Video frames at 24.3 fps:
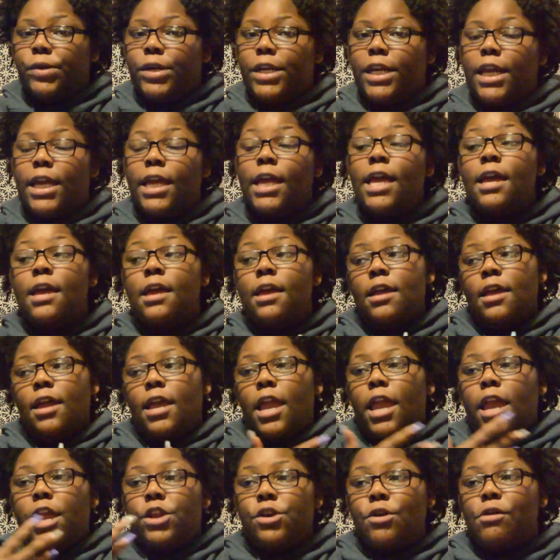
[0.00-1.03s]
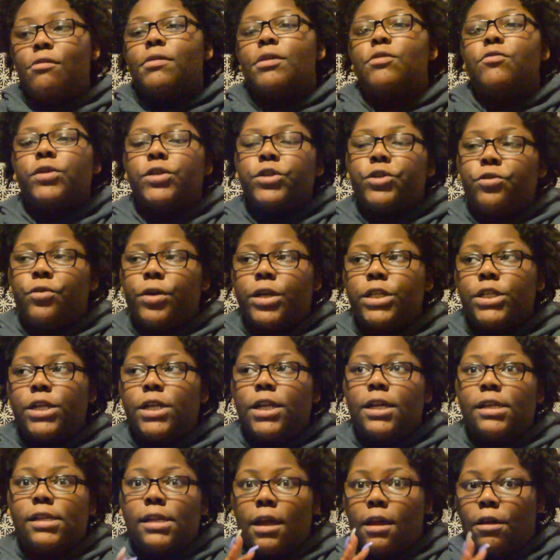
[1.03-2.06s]
read it and knowing what your
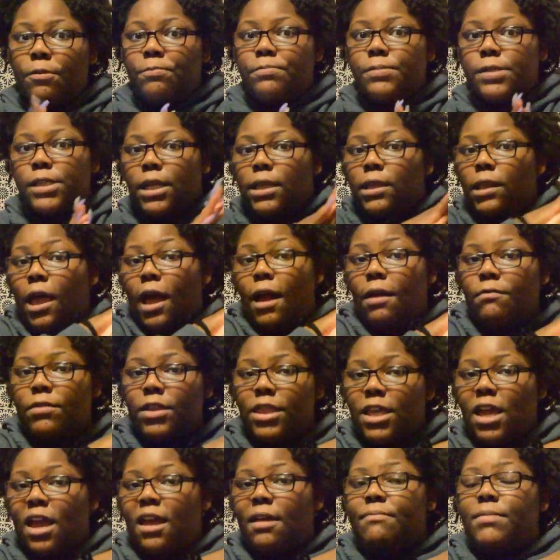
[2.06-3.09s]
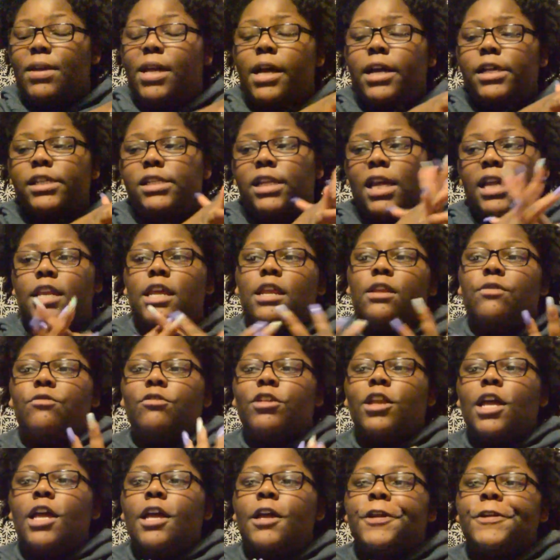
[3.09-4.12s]
question is helps a lot with that, because they
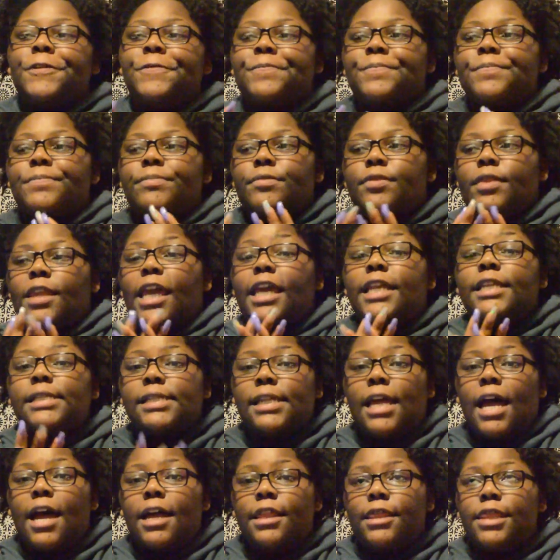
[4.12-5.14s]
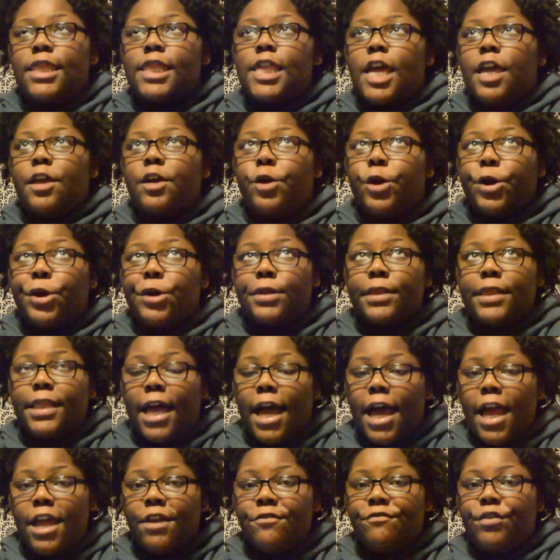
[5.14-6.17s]
didn't it's not their
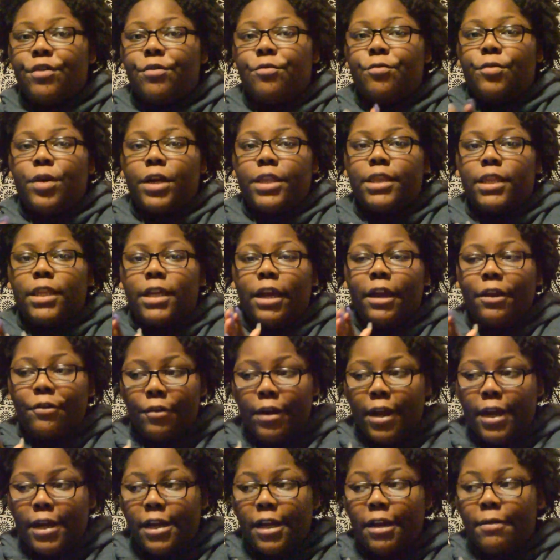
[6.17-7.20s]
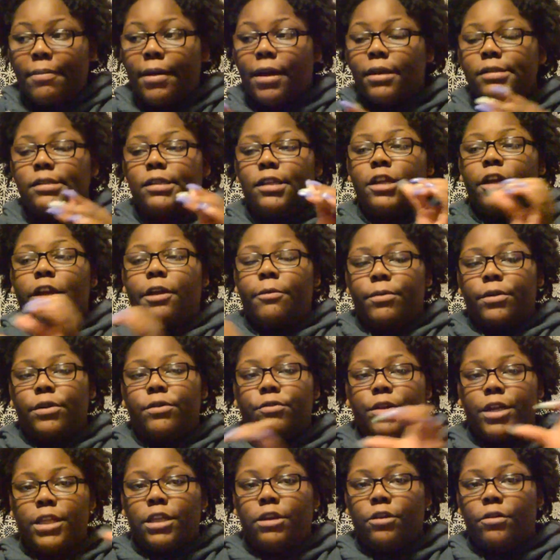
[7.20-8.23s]
life or what they're writing about, so they're able to
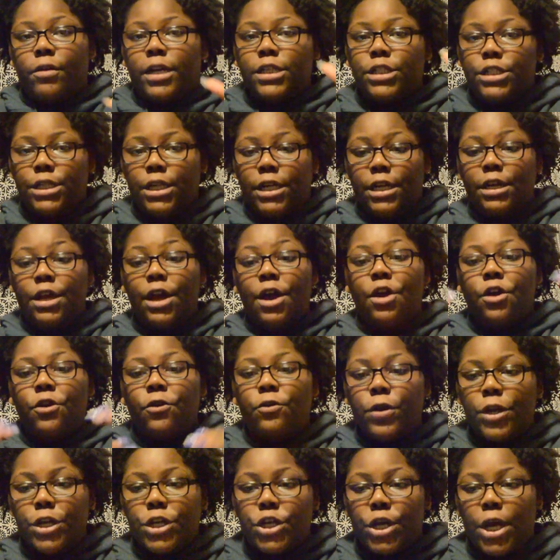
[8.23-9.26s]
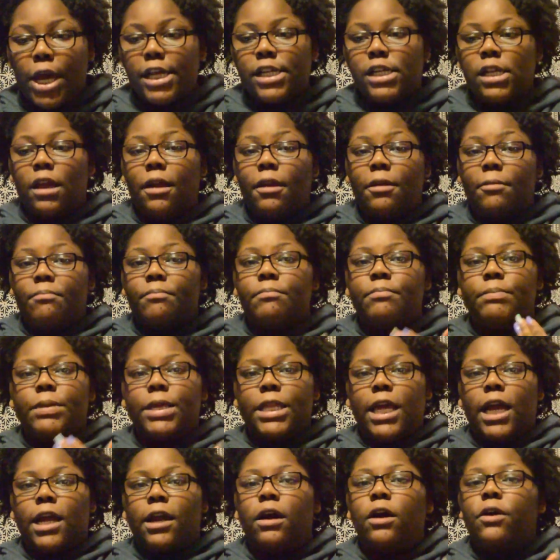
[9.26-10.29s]
read the question, read your essay, and
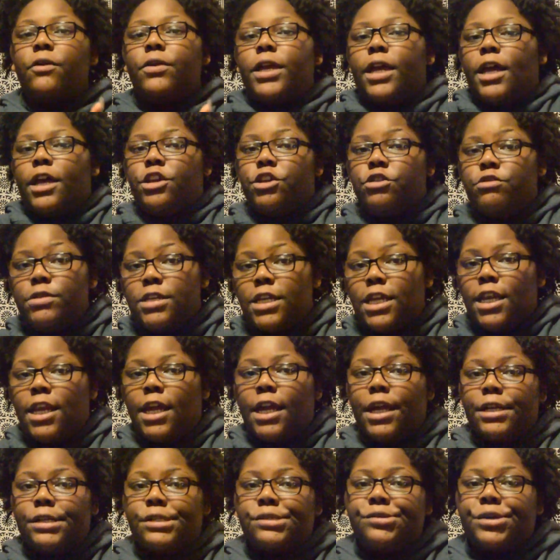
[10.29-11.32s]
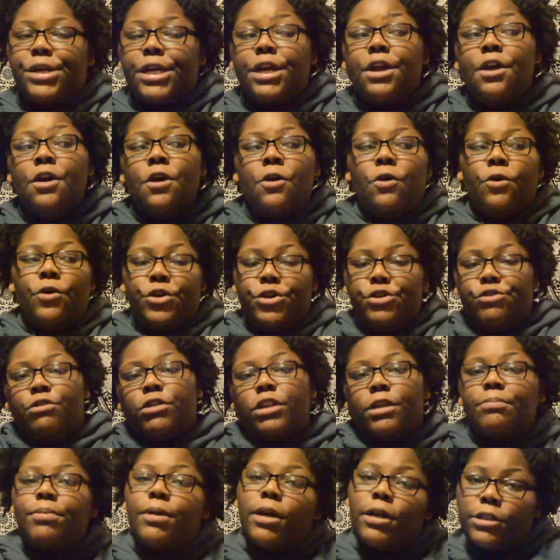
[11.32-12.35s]
be like, oh yeah, you did answer it, or you
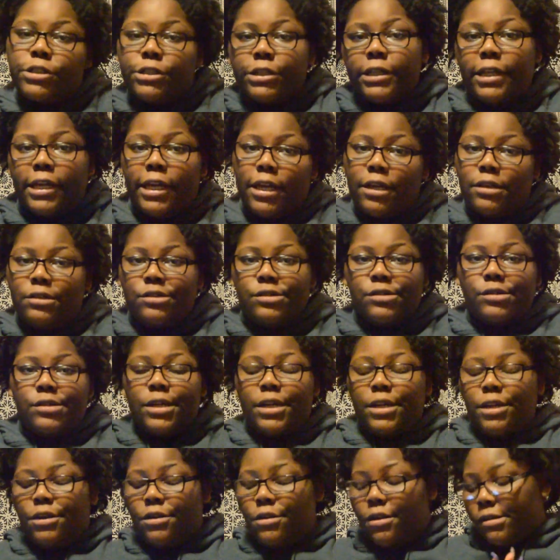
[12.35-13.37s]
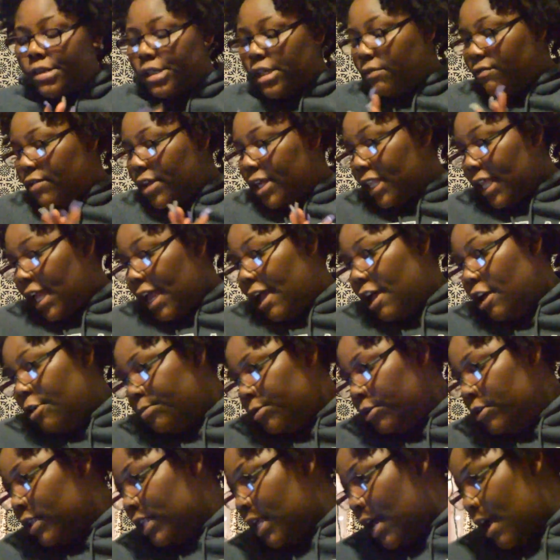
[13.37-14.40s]
only partially answered it, you know, stuff like that. Help
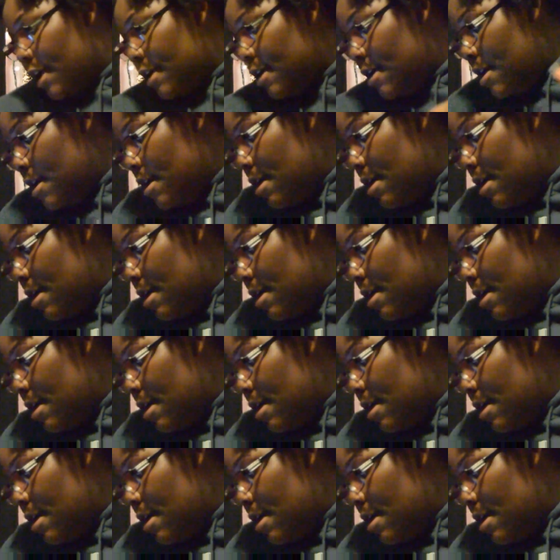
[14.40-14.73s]
you a lot.